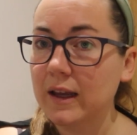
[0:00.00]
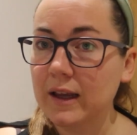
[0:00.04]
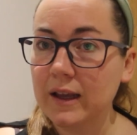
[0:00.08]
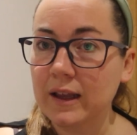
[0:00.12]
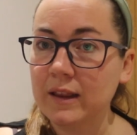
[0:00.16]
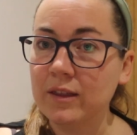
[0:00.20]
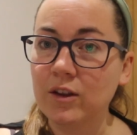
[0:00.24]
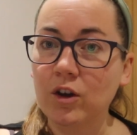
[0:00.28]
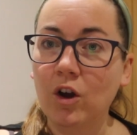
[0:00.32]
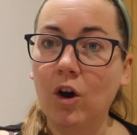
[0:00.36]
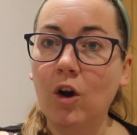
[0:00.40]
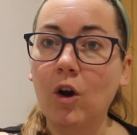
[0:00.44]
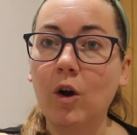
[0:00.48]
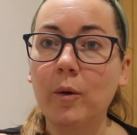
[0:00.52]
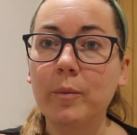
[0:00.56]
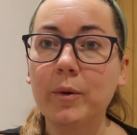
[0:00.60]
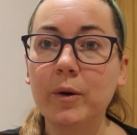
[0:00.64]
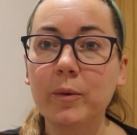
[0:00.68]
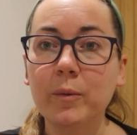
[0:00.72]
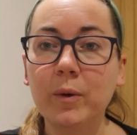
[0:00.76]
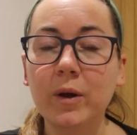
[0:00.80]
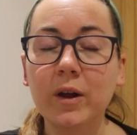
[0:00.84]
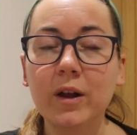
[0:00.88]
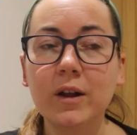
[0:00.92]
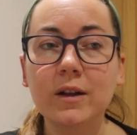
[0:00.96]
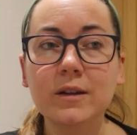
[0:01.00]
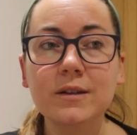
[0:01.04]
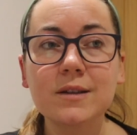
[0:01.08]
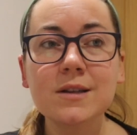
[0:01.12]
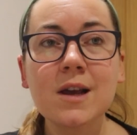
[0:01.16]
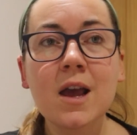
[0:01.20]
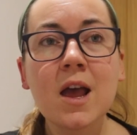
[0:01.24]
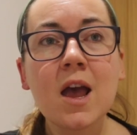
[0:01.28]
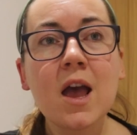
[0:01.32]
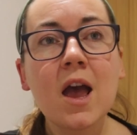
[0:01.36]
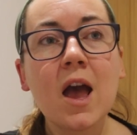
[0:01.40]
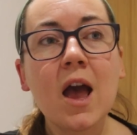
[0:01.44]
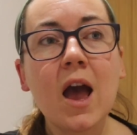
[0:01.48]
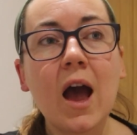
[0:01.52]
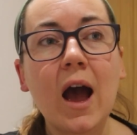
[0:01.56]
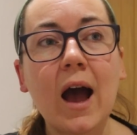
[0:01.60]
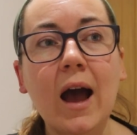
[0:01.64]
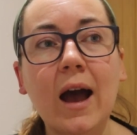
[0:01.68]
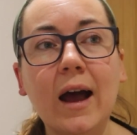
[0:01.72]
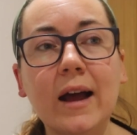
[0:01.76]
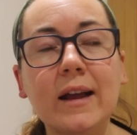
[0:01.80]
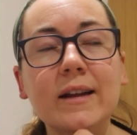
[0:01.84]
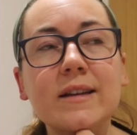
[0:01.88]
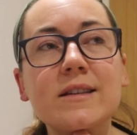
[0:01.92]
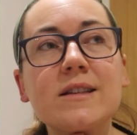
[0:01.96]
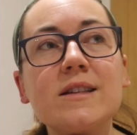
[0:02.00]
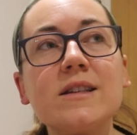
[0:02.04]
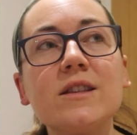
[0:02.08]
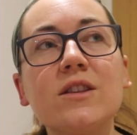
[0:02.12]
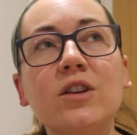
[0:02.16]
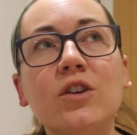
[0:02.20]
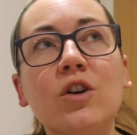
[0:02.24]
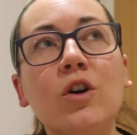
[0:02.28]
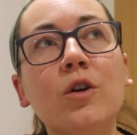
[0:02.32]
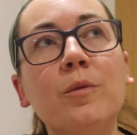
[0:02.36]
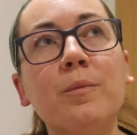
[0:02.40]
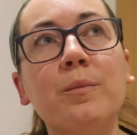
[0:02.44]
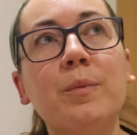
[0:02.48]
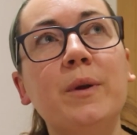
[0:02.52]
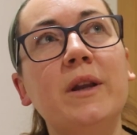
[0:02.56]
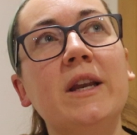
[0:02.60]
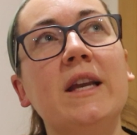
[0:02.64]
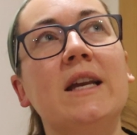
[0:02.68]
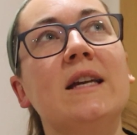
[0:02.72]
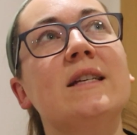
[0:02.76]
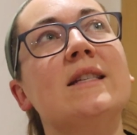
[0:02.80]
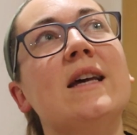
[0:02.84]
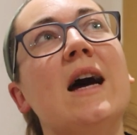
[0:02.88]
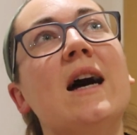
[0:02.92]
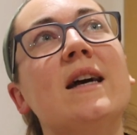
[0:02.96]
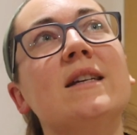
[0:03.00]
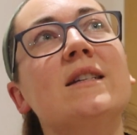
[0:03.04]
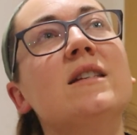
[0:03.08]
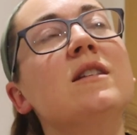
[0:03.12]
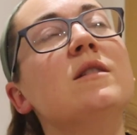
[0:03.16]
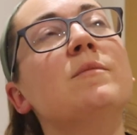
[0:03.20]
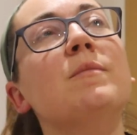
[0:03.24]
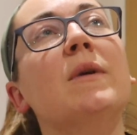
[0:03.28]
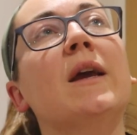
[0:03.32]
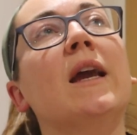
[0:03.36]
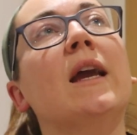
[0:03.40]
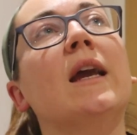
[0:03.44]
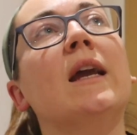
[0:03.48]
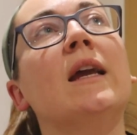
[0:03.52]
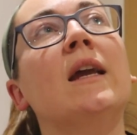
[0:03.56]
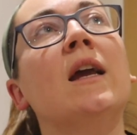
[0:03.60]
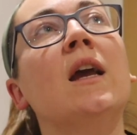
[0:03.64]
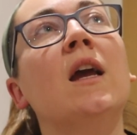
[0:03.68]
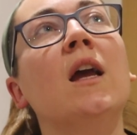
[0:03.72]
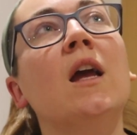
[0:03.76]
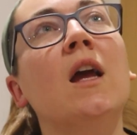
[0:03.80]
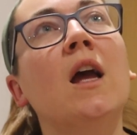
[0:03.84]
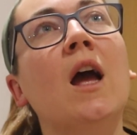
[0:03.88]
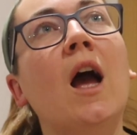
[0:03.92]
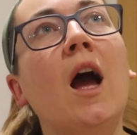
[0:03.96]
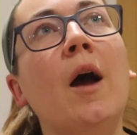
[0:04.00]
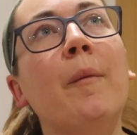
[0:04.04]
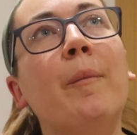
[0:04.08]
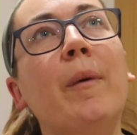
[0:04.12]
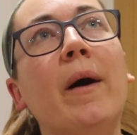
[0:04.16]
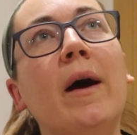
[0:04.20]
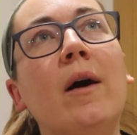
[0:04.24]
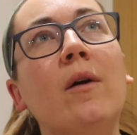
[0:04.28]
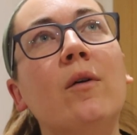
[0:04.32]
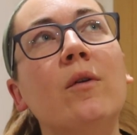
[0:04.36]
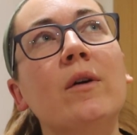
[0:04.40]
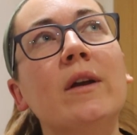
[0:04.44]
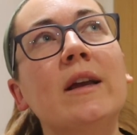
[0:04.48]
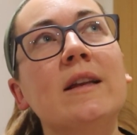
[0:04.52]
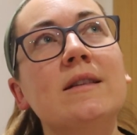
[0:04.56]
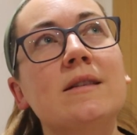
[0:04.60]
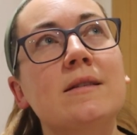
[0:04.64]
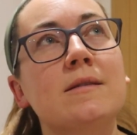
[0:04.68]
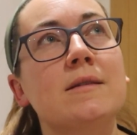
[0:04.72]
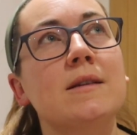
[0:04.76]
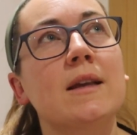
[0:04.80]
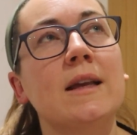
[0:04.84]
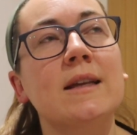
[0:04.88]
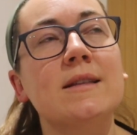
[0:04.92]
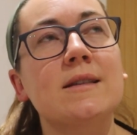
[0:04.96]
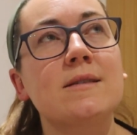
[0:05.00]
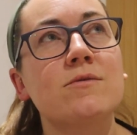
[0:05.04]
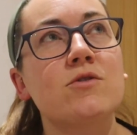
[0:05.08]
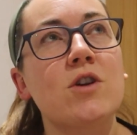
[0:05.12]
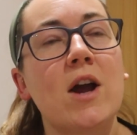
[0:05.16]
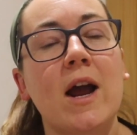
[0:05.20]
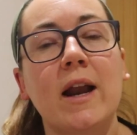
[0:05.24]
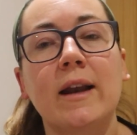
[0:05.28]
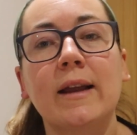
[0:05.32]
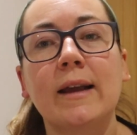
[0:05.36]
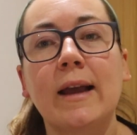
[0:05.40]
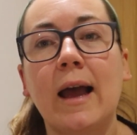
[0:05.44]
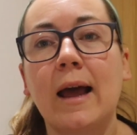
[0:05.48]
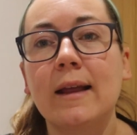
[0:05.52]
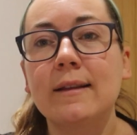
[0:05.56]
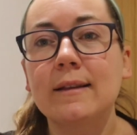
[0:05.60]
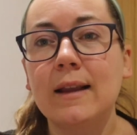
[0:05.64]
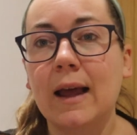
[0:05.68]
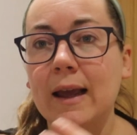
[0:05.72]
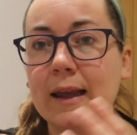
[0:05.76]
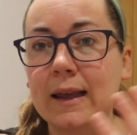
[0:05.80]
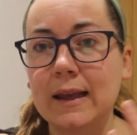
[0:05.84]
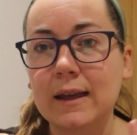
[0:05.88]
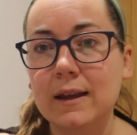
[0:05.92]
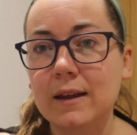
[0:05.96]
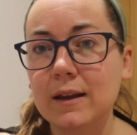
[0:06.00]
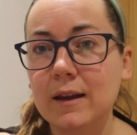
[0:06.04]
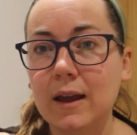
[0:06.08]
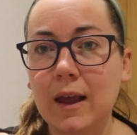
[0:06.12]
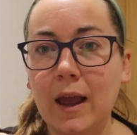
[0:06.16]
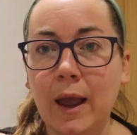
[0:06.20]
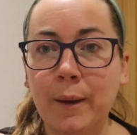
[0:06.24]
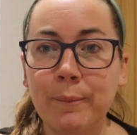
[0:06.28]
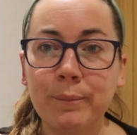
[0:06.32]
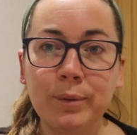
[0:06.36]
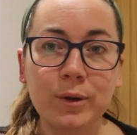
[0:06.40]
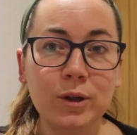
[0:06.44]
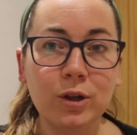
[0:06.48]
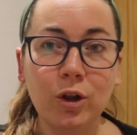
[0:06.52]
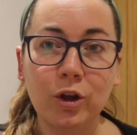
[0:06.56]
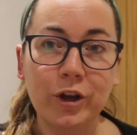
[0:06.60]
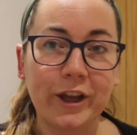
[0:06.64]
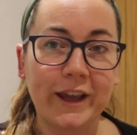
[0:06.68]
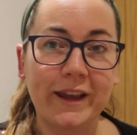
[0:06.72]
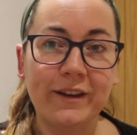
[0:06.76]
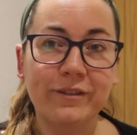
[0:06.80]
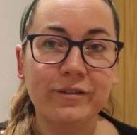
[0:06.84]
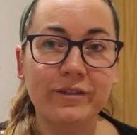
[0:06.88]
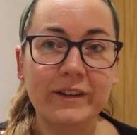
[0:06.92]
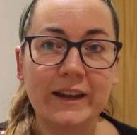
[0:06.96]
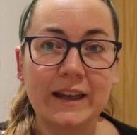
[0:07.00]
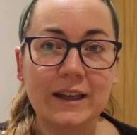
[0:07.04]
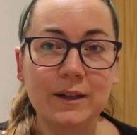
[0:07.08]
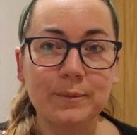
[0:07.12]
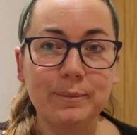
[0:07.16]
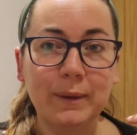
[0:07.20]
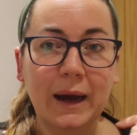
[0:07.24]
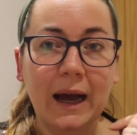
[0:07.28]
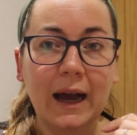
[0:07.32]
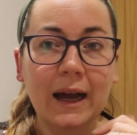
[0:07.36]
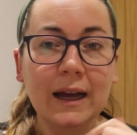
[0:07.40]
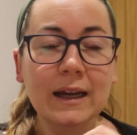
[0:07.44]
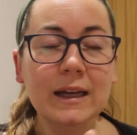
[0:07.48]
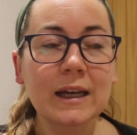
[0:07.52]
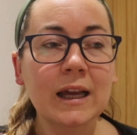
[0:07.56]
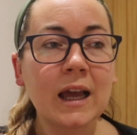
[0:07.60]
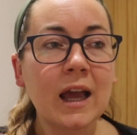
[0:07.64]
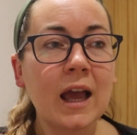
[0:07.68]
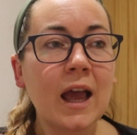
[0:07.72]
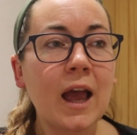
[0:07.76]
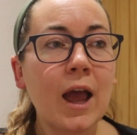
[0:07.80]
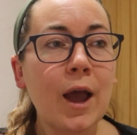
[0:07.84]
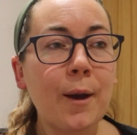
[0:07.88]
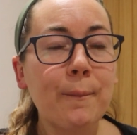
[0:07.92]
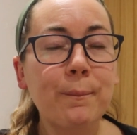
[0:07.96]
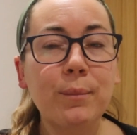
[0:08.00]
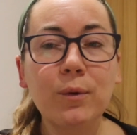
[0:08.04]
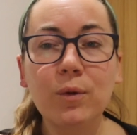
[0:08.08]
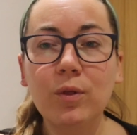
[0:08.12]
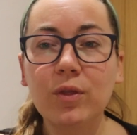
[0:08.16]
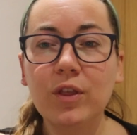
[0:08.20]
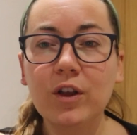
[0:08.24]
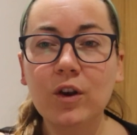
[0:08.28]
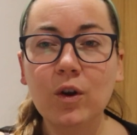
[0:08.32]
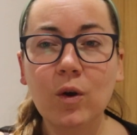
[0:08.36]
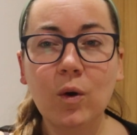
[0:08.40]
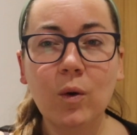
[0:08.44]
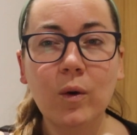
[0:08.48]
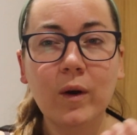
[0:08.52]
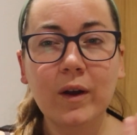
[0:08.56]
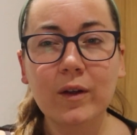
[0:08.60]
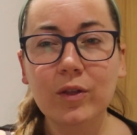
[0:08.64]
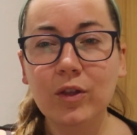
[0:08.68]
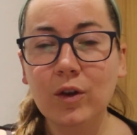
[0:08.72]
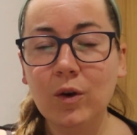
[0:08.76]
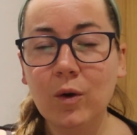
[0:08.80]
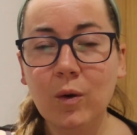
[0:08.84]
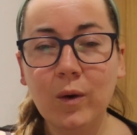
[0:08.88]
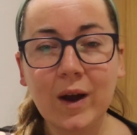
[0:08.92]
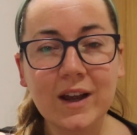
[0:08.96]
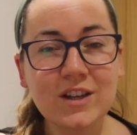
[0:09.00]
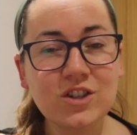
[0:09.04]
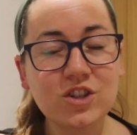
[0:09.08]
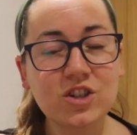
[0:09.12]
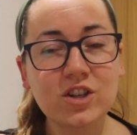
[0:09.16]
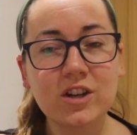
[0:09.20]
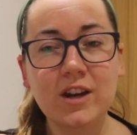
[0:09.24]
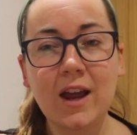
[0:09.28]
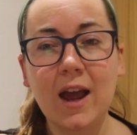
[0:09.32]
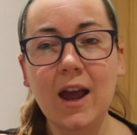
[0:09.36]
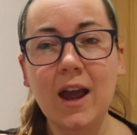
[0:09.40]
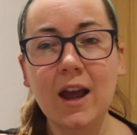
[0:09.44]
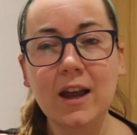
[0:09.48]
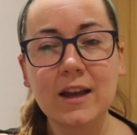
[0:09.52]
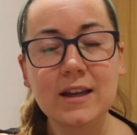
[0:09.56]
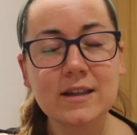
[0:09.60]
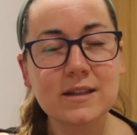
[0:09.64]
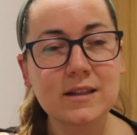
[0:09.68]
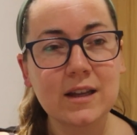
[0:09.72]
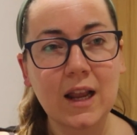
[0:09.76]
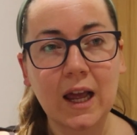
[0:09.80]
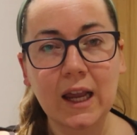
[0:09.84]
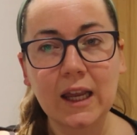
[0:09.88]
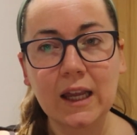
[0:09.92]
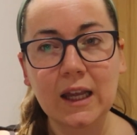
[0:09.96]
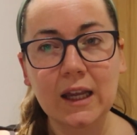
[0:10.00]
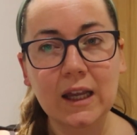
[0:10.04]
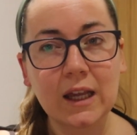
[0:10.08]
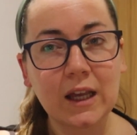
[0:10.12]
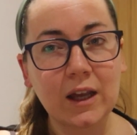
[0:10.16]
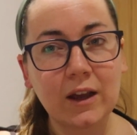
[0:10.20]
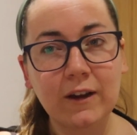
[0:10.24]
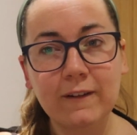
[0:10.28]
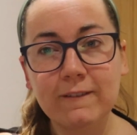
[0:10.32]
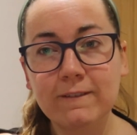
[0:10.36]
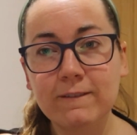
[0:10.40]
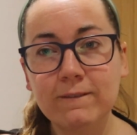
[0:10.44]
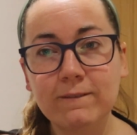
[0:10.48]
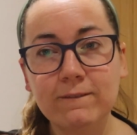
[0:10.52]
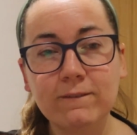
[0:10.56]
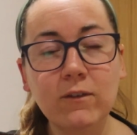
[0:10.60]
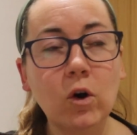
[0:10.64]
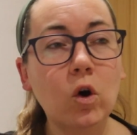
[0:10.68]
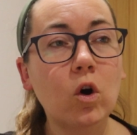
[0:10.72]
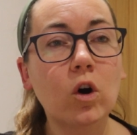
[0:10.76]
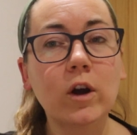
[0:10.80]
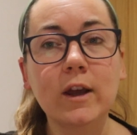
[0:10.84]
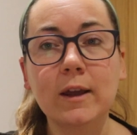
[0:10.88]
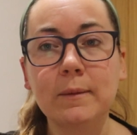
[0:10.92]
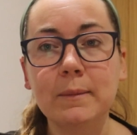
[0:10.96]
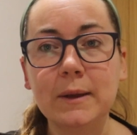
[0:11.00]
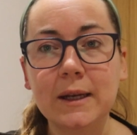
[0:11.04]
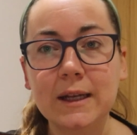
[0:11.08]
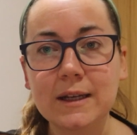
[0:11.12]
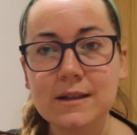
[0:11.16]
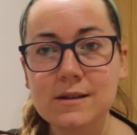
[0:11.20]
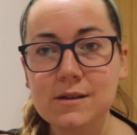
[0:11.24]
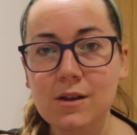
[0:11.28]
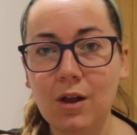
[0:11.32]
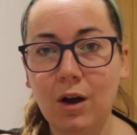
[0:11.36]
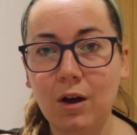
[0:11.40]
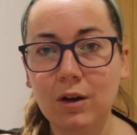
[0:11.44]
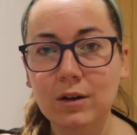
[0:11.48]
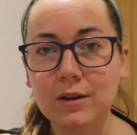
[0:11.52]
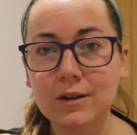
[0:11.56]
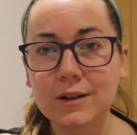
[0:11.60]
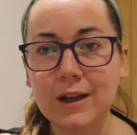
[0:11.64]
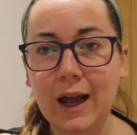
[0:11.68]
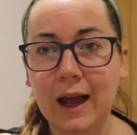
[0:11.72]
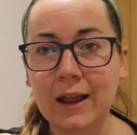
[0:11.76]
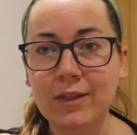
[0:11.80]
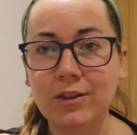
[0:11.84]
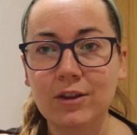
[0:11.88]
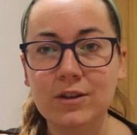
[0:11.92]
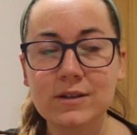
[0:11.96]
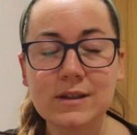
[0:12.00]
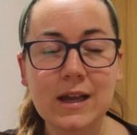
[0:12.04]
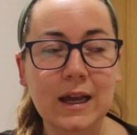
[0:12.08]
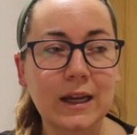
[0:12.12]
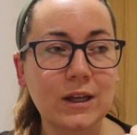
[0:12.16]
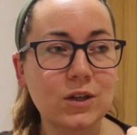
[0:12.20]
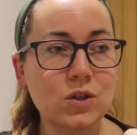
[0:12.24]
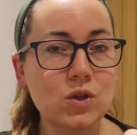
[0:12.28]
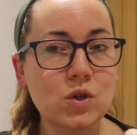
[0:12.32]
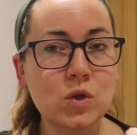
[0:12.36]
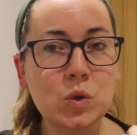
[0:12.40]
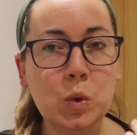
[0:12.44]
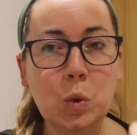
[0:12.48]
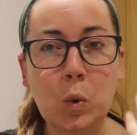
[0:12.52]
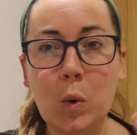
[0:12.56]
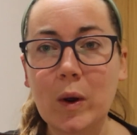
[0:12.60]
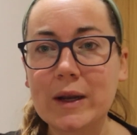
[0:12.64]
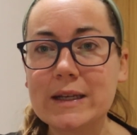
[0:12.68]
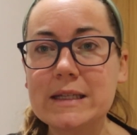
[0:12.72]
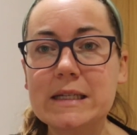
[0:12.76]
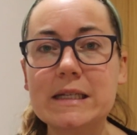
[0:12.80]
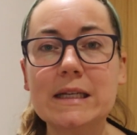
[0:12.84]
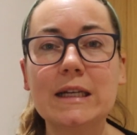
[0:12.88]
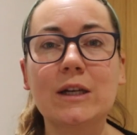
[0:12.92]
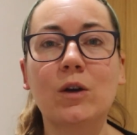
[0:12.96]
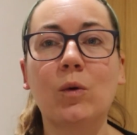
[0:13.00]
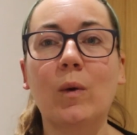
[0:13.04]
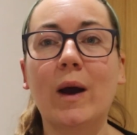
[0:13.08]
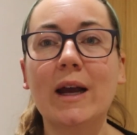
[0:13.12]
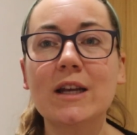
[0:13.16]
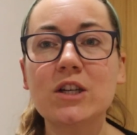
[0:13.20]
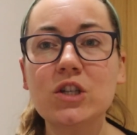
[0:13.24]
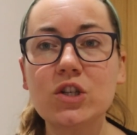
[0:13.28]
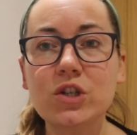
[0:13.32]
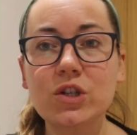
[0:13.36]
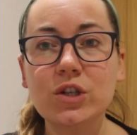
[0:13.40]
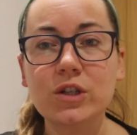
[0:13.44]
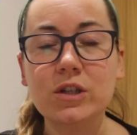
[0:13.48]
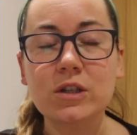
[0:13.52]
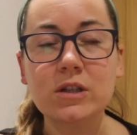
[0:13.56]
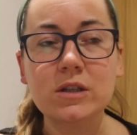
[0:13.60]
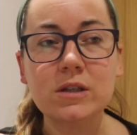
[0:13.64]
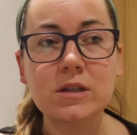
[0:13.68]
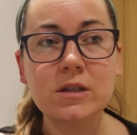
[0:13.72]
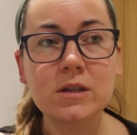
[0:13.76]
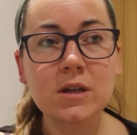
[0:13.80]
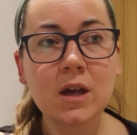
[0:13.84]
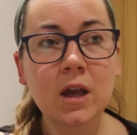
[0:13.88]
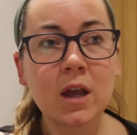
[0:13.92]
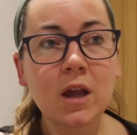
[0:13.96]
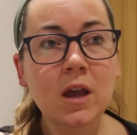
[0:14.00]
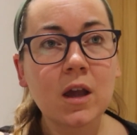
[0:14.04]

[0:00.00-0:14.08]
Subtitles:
in the corporate world, and the company has asked me about it's trying to get like employee feedback, but the questionnaire is like 40 minutes long and there's like 20 questions.